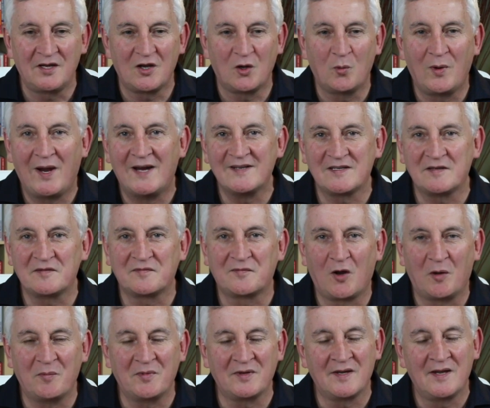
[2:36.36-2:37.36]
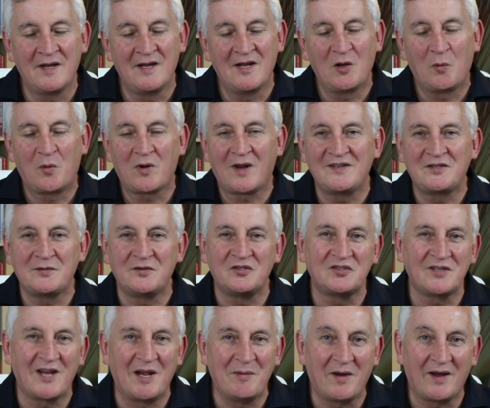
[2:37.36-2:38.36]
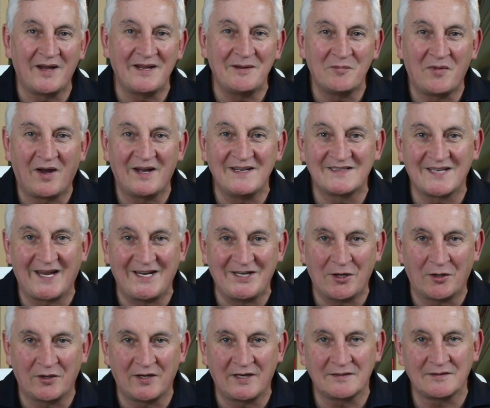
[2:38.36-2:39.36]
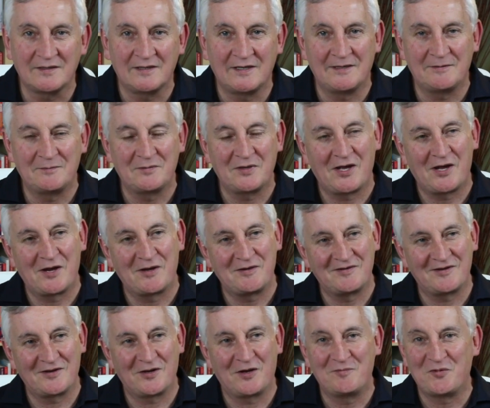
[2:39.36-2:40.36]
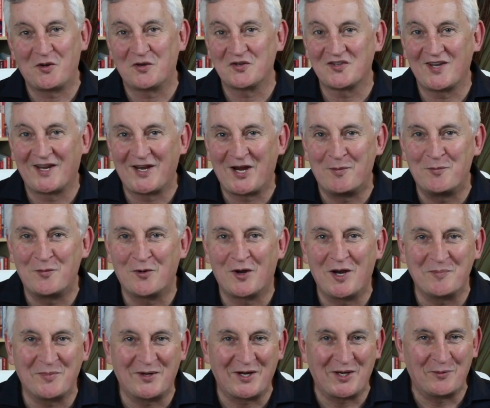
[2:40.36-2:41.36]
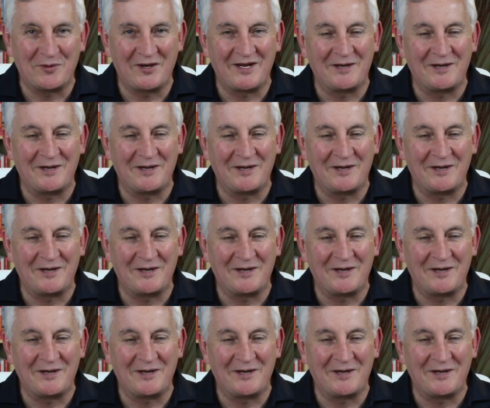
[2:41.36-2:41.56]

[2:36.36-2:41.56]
where's it from? And what I do is share my take on it, and I'm not saying I'm right, by the way.